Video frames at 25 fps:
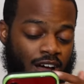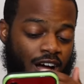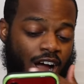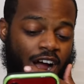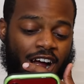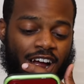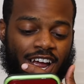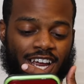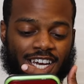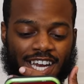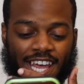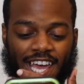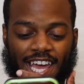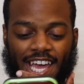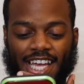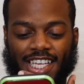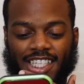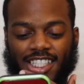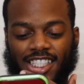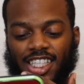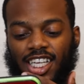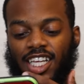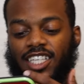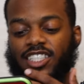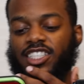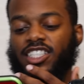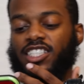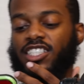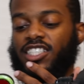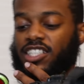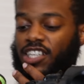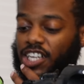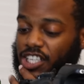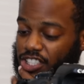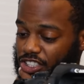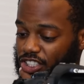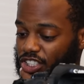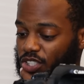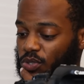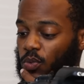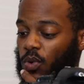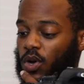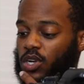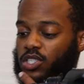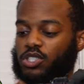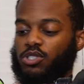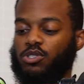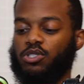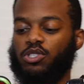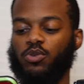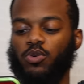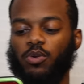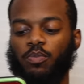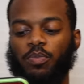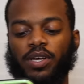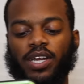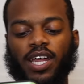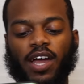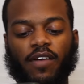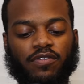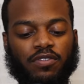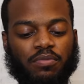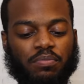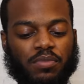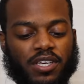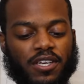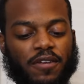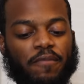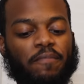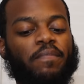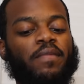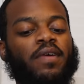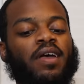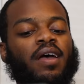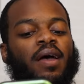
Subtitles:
All right, Dad. Slushy Slushy wants you to repeat after me.